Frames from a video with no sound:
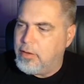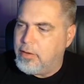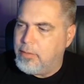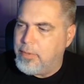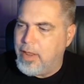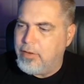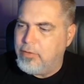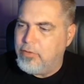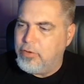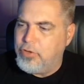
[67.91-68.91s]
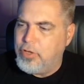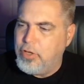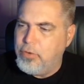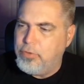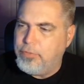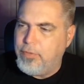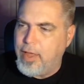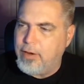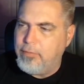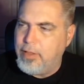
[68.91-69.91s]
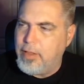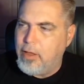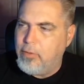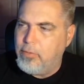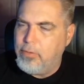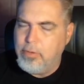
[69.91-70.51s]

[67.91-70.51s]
I'm not such a huge fan of it, though.